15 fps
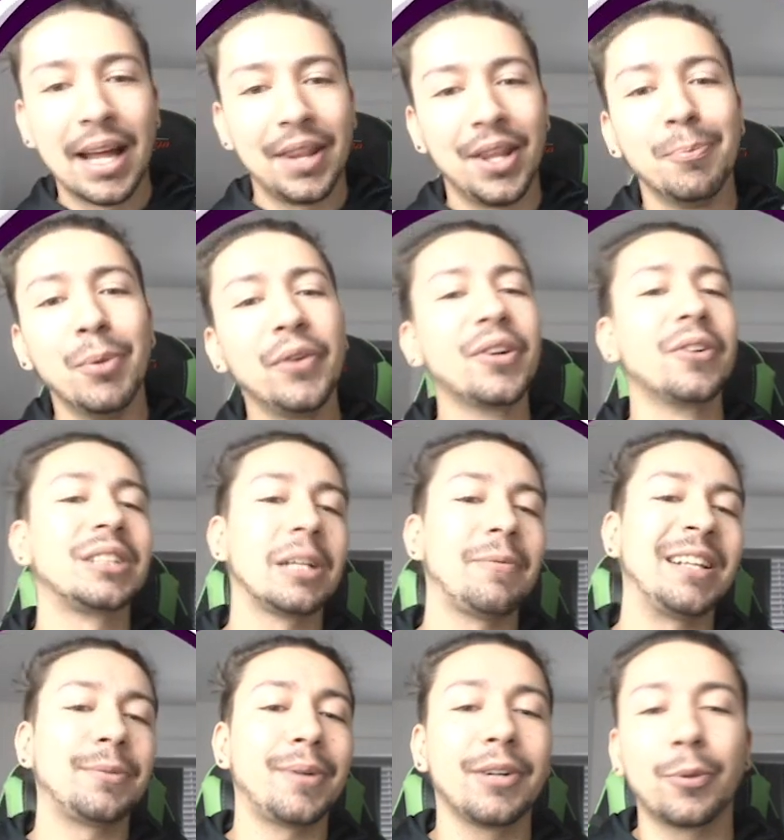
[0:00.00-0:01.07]
Then moving on to the
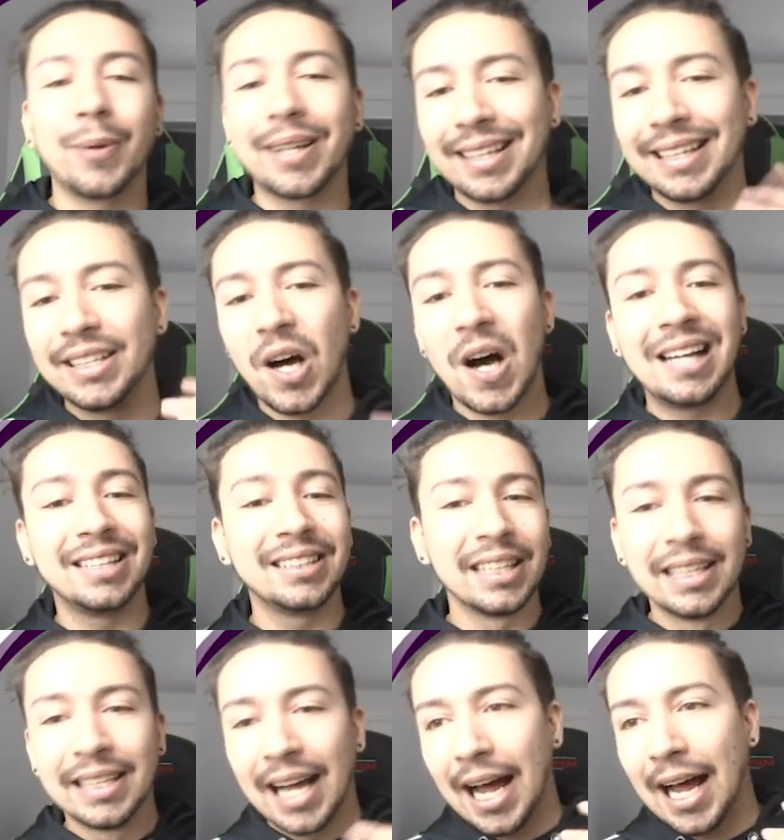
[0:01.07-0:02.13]
bench very quickly, Nyland,
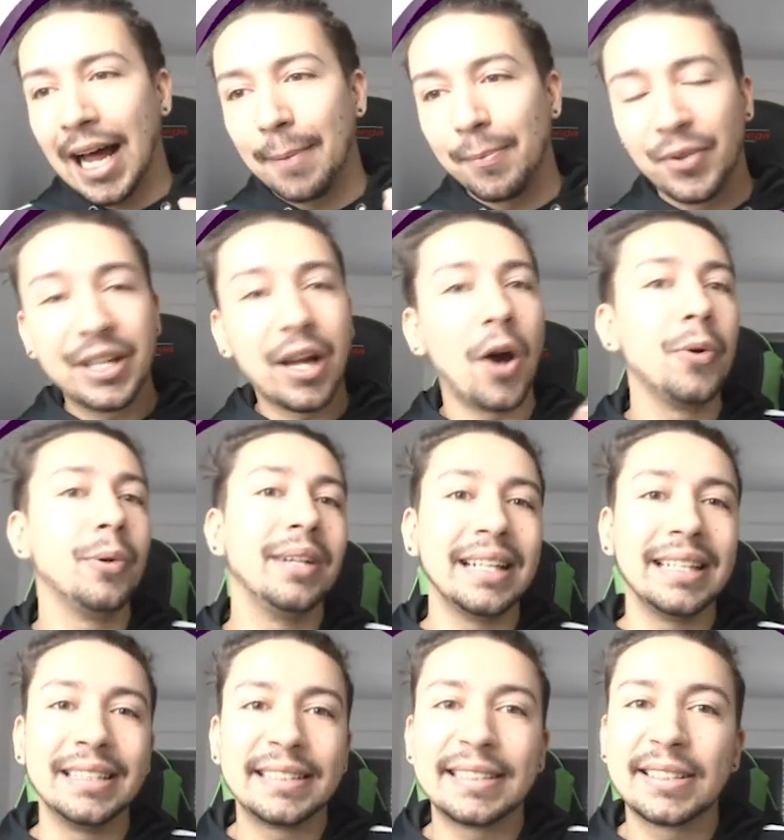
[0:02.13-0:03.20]
the
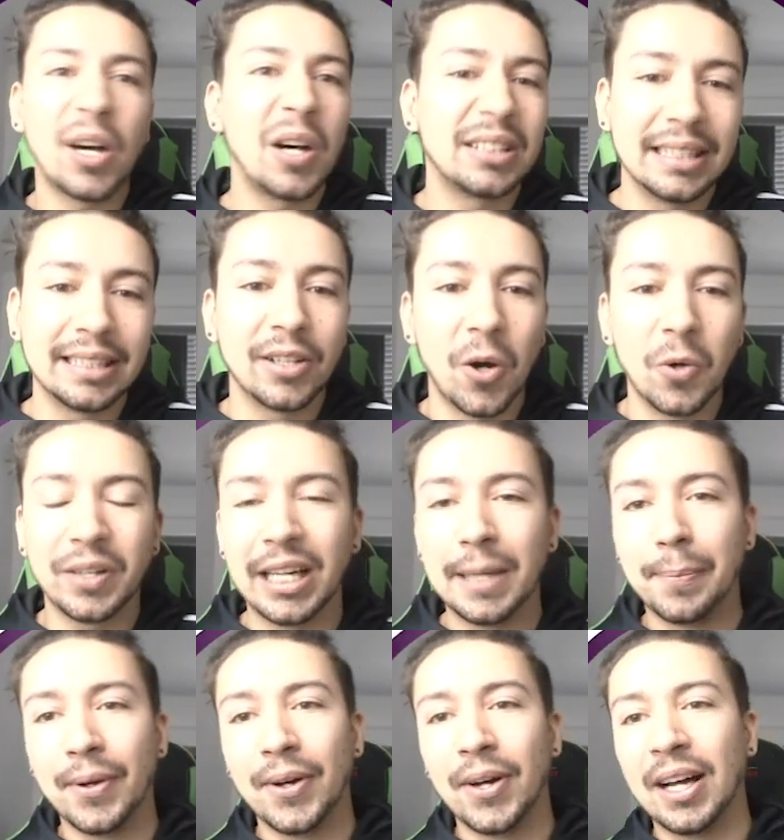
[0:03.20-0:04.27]
only starting
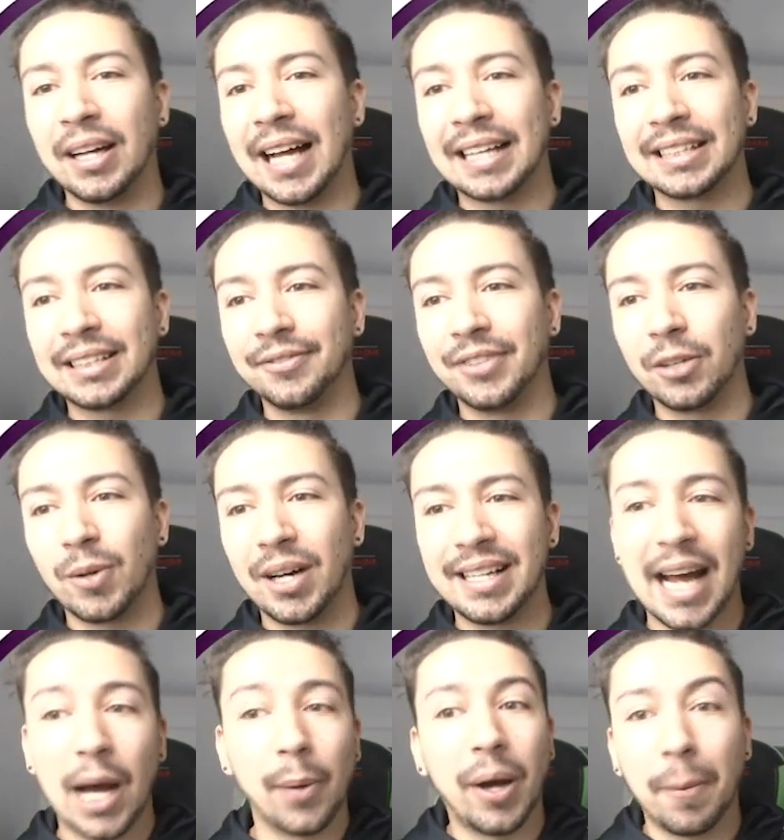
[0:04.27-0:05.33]
goalkeeper at Aston Villa right
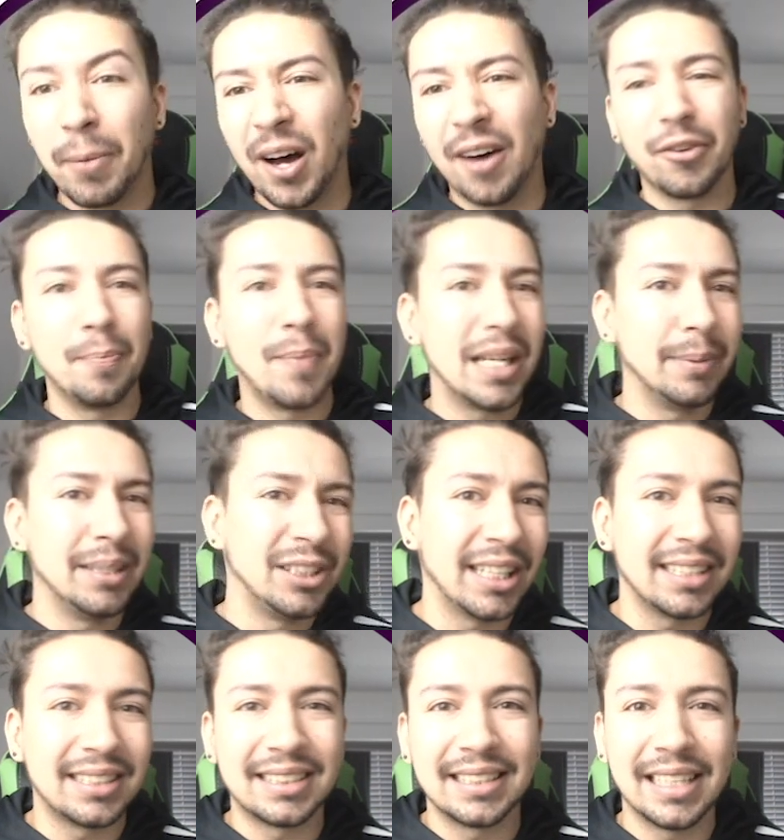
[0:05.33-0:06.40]
now, apart from maybe
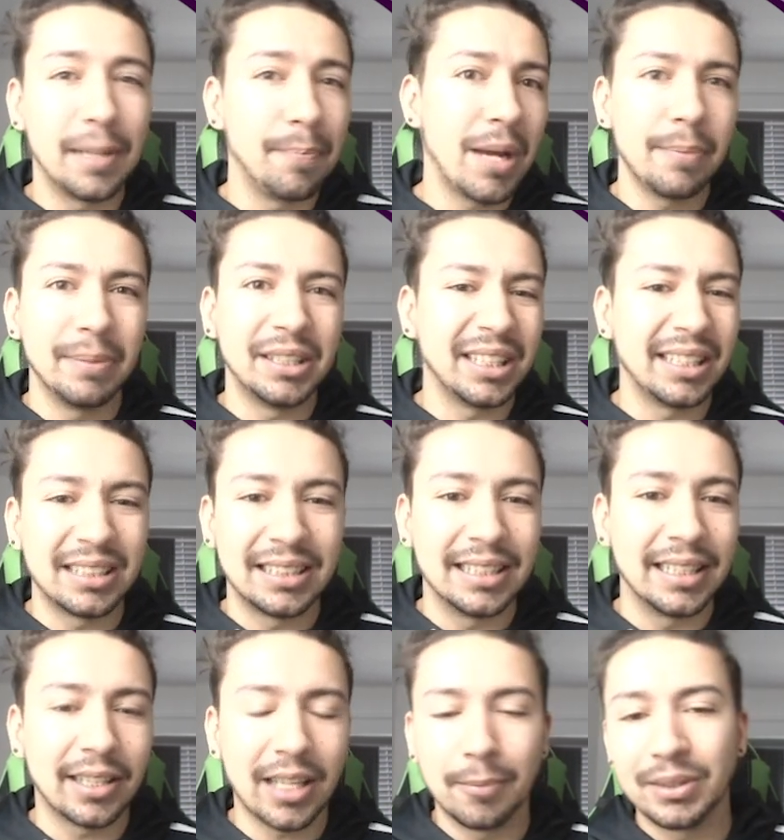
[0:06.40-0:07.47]
Jed Steer. Maybe Jed
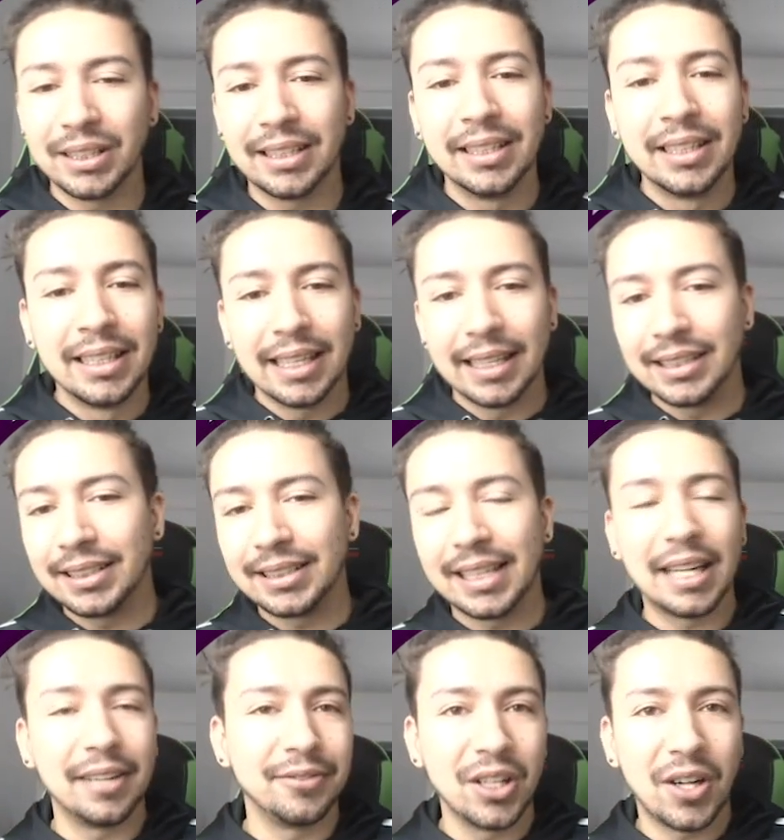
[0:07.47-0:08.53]
Steer comes in
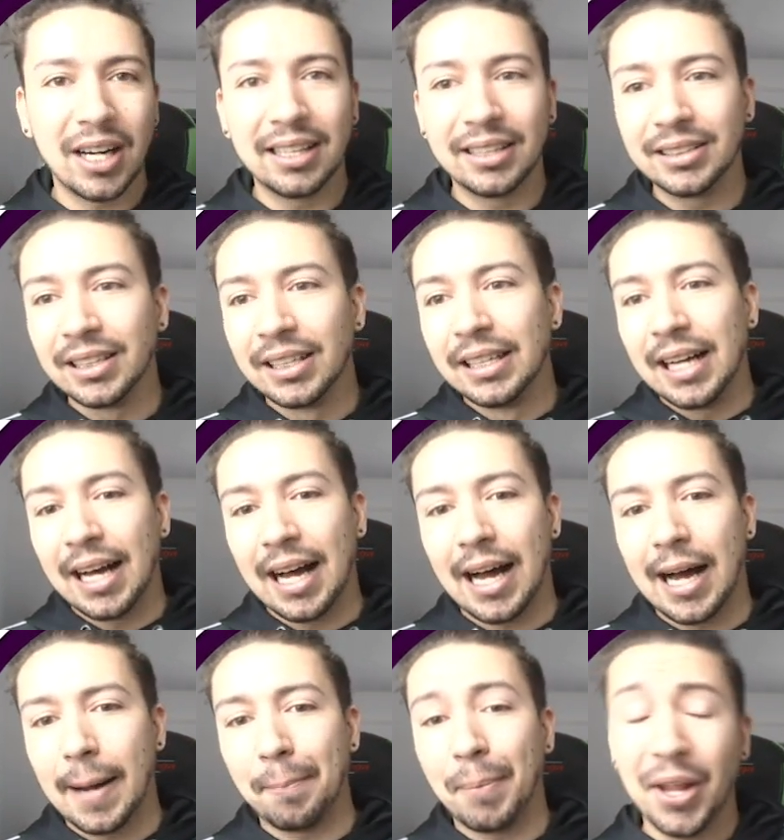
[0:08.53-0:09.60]
instead of Nyland.
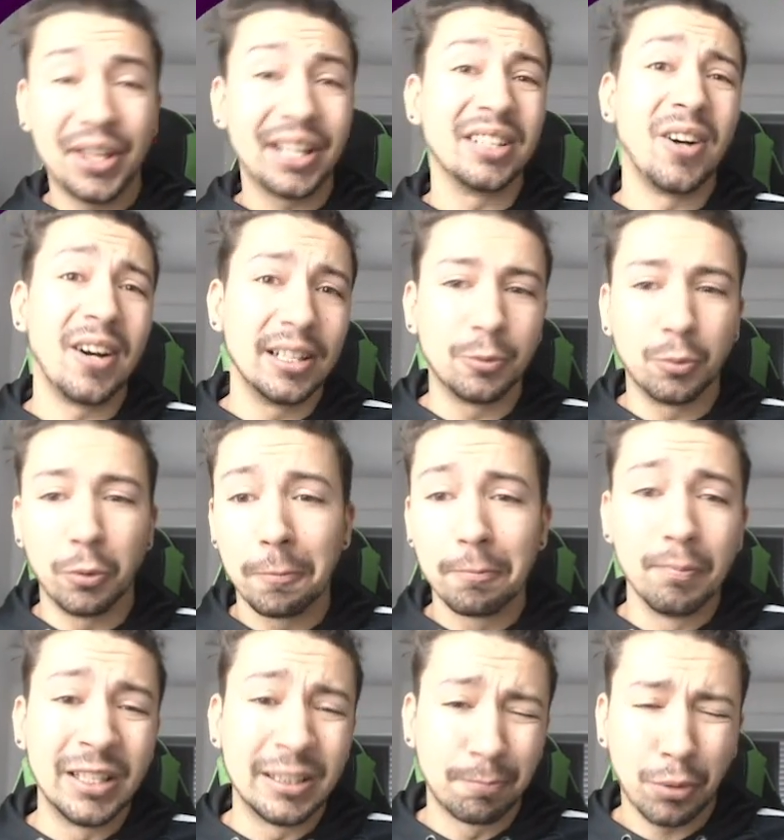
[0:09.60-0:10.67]
But I think Nyland
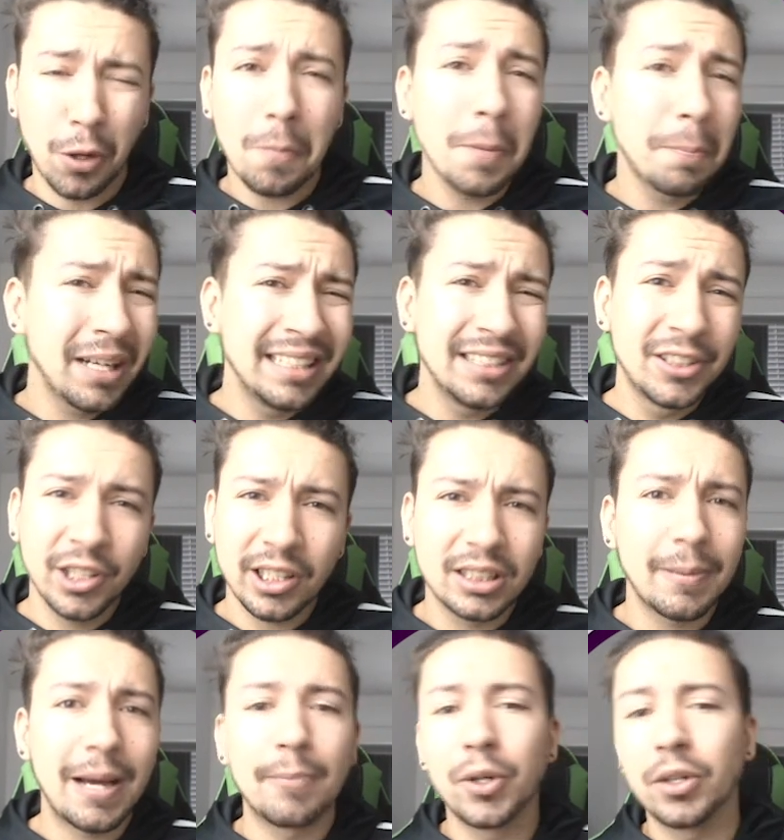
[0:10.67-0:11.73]
is probably just
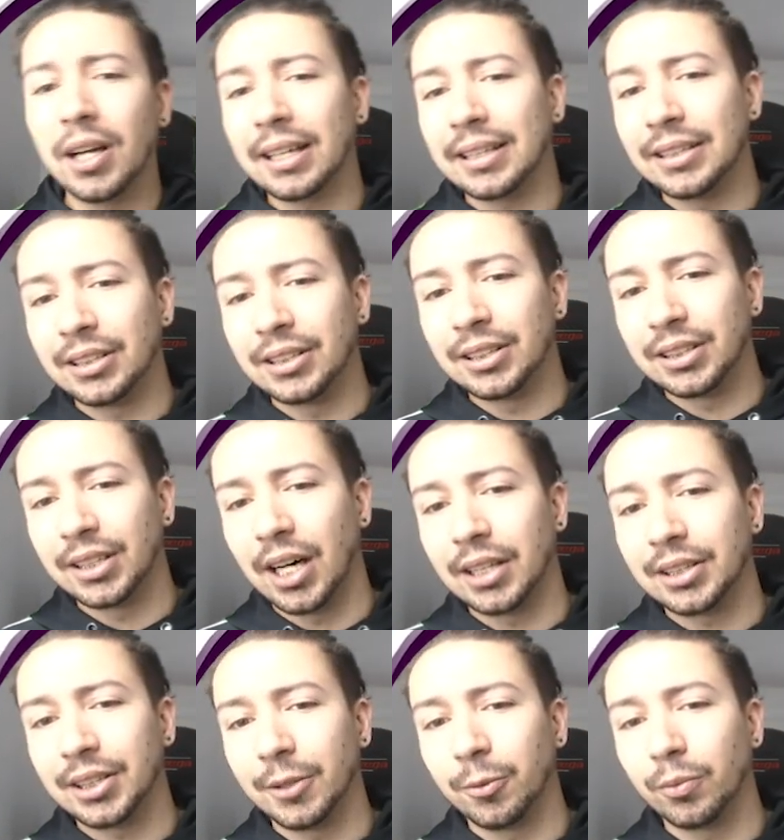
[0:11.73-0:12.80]
about more likely to
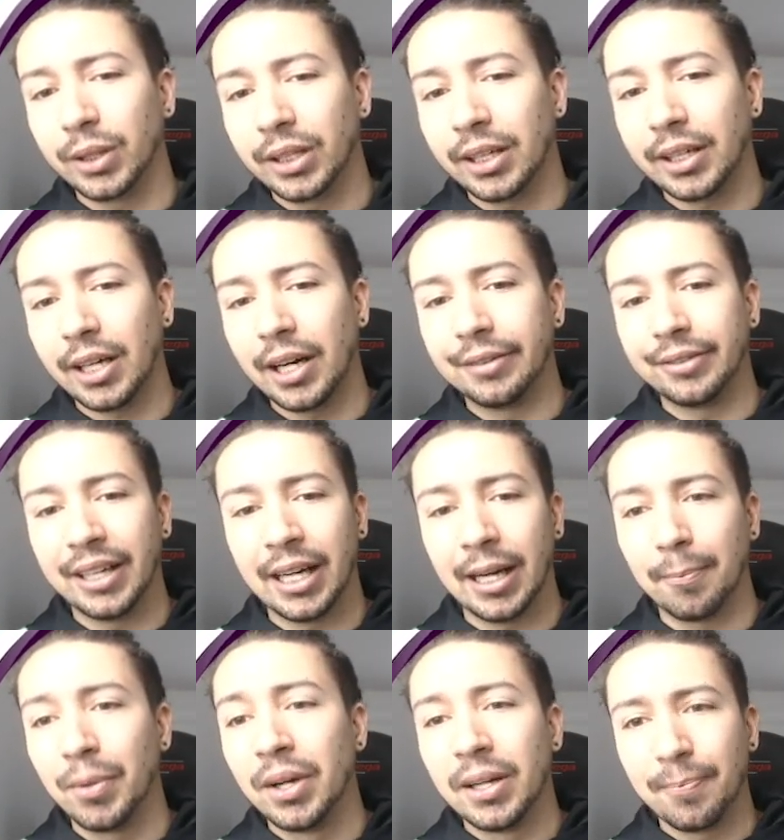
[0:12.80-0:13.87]
start. So we're going to go for
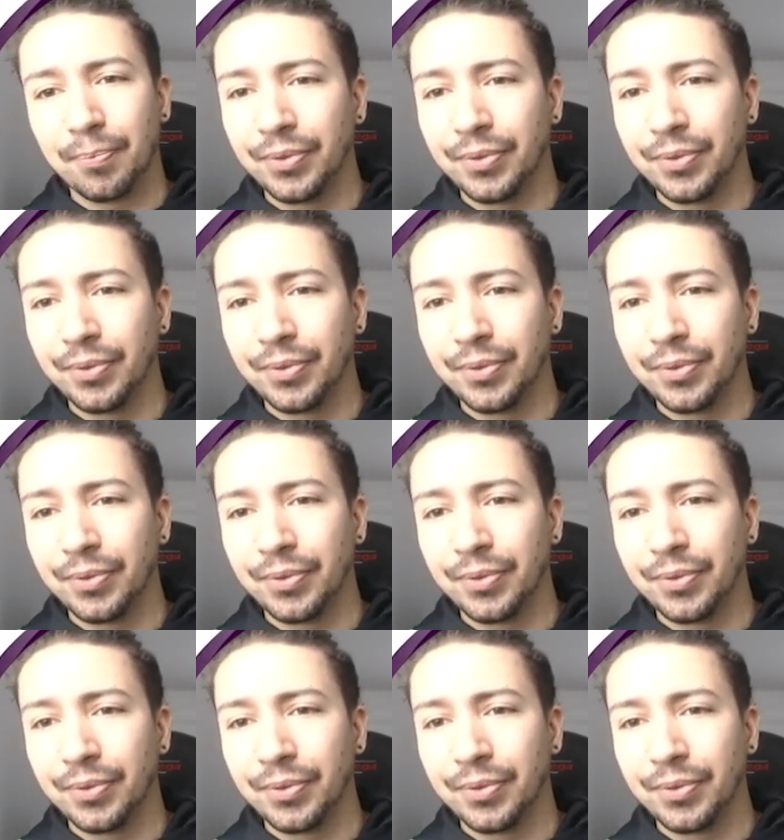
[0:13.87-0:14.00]
him.